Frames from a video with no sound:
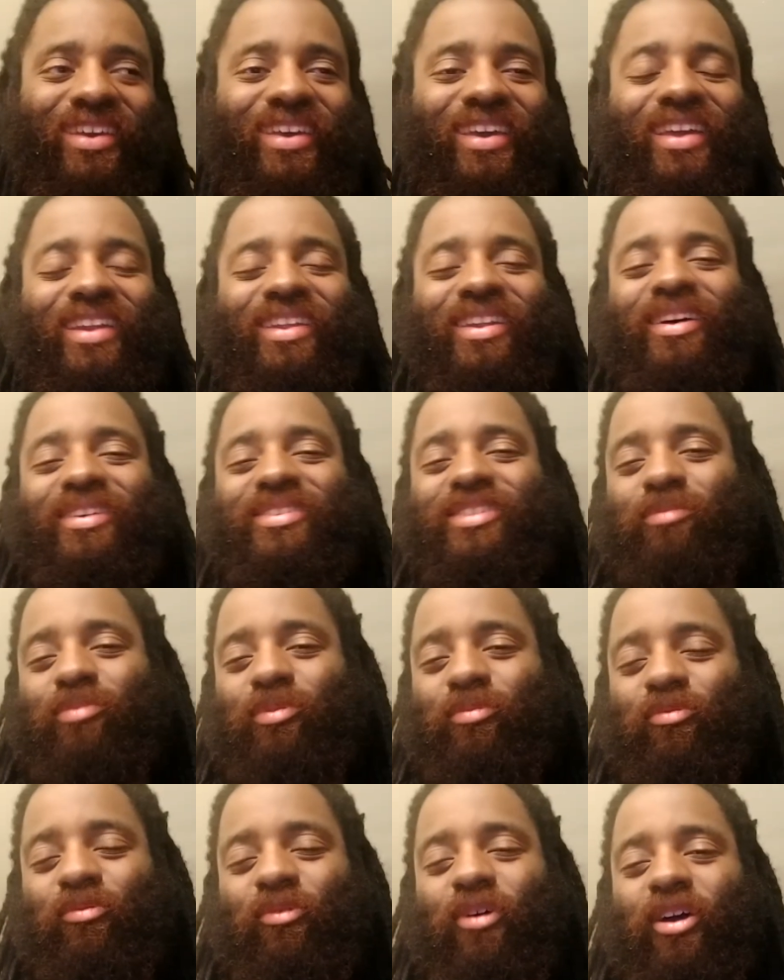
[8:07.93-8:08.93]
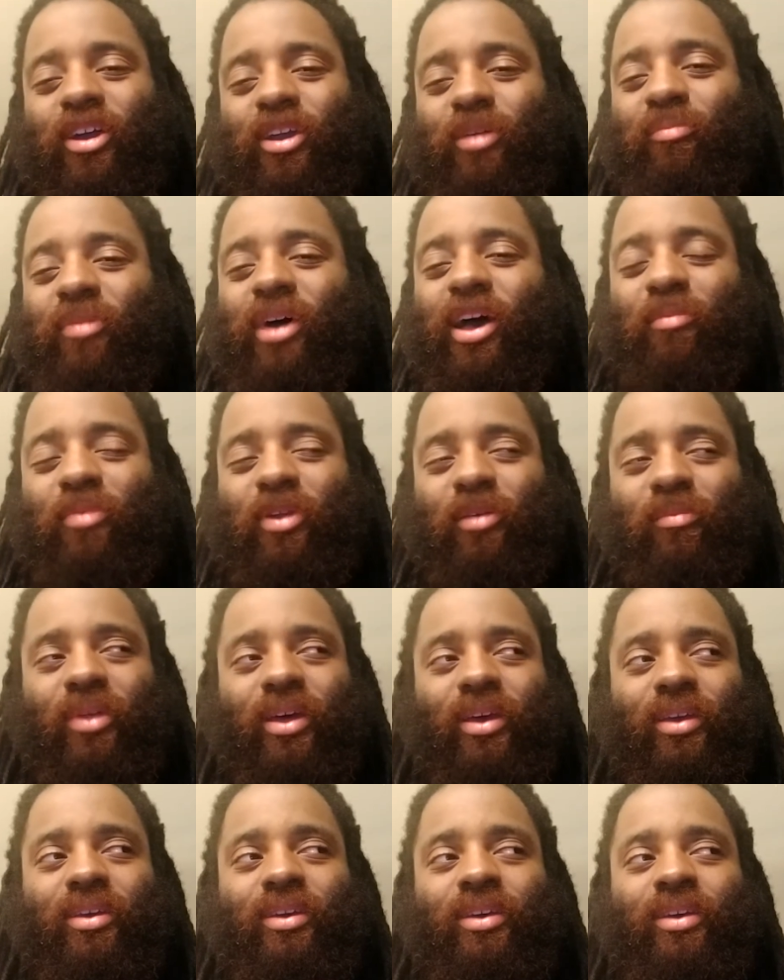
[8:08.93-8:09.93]
and then I'll see people walking by, but I'm
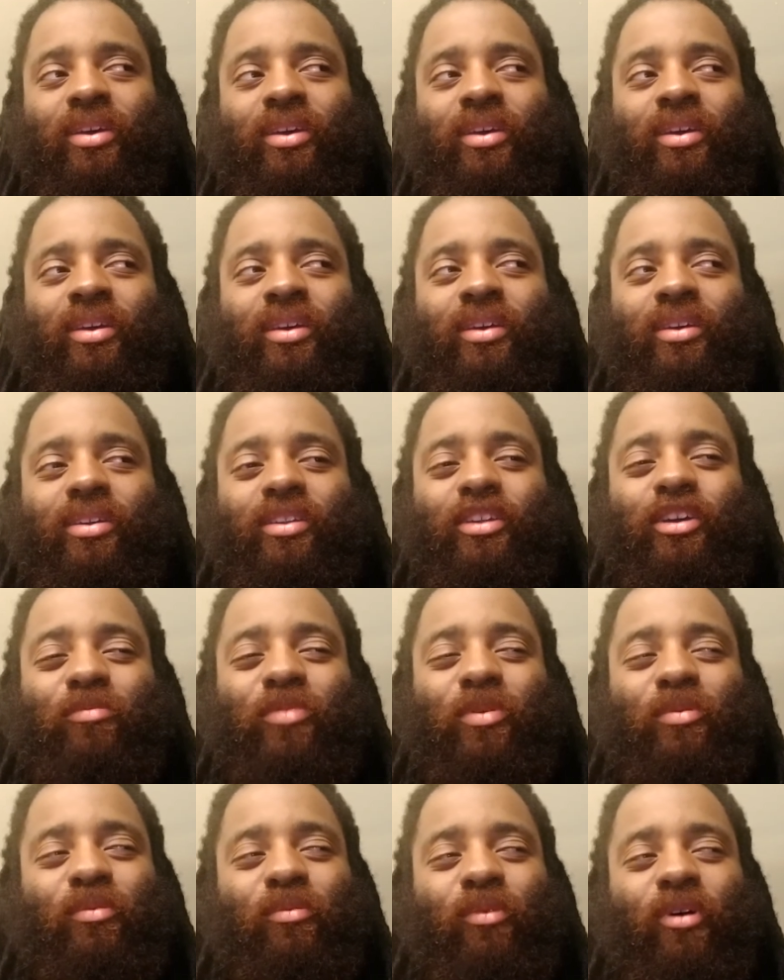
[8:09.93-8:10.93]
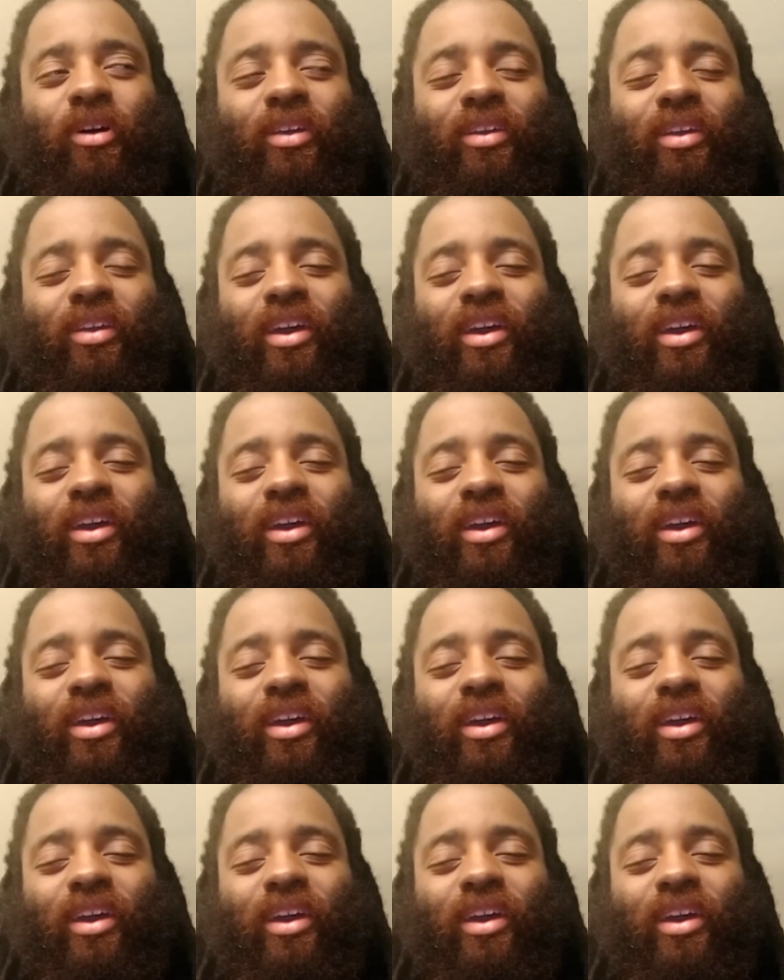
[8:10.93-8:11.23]
like, there are people walking.